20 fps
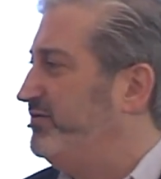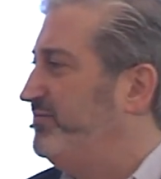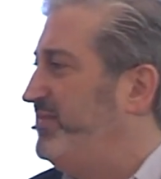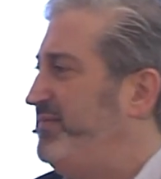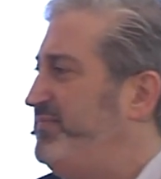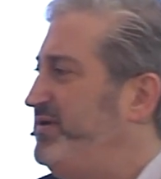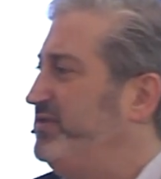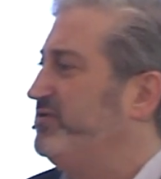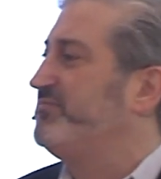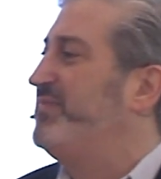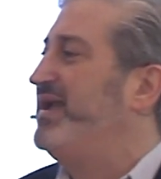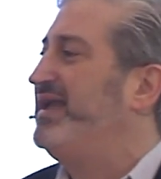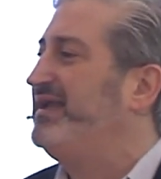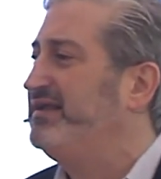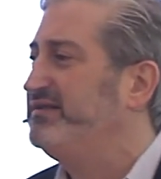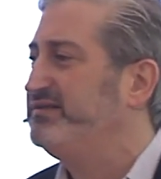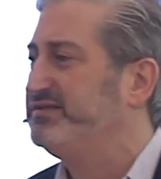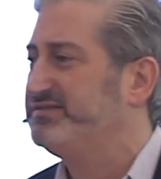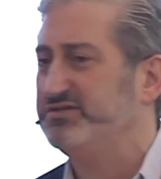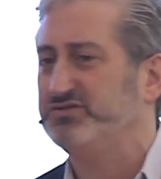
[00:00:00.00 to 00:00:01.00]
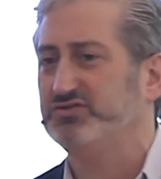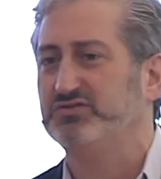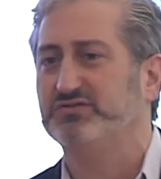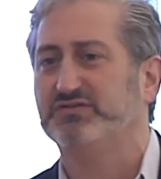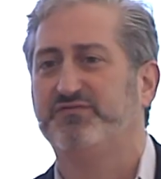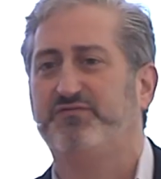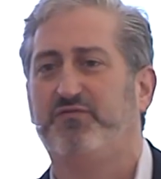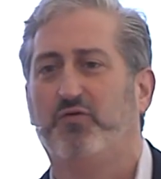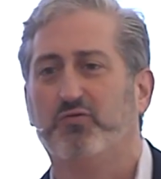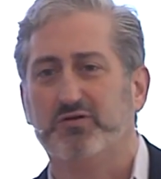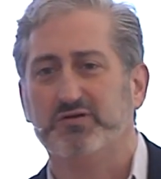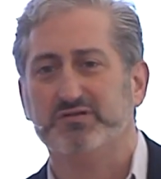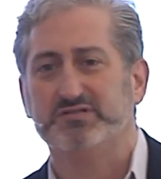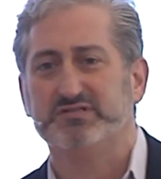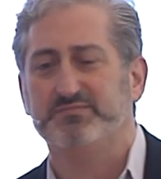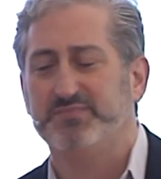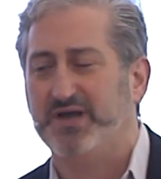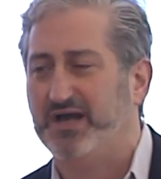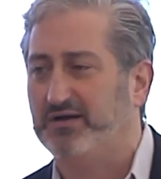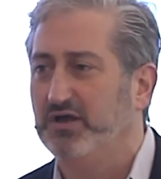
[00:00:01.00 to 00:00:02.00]
maybe they're making decisions for us
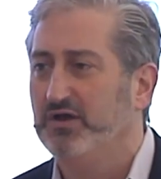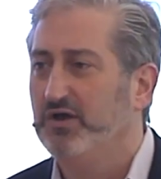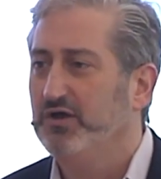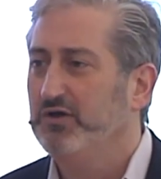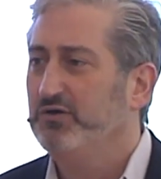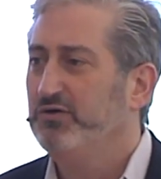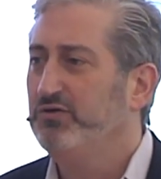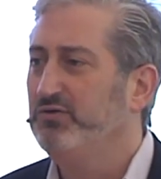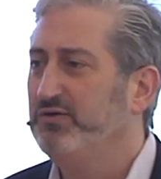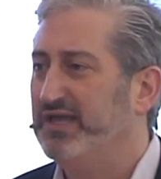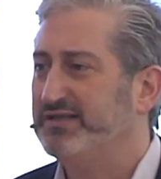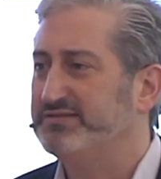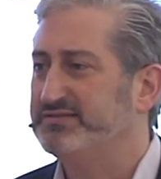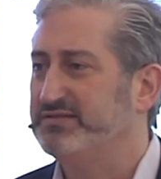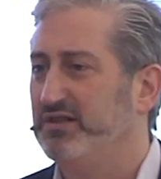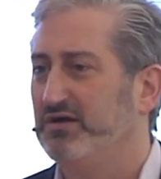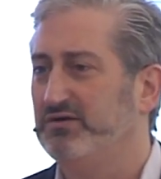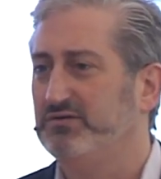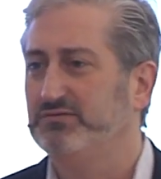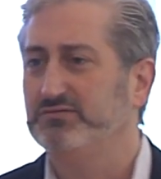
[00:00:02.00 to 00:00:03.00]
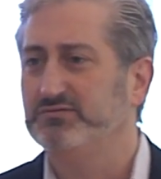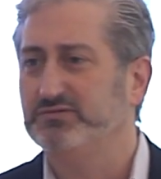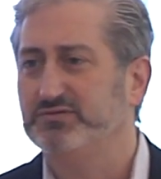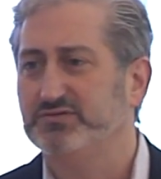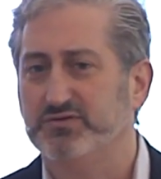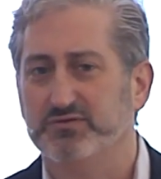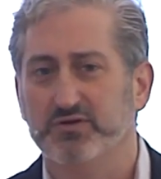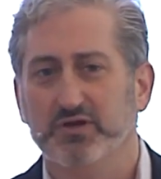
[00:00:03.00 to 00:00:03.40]
about who gets loans or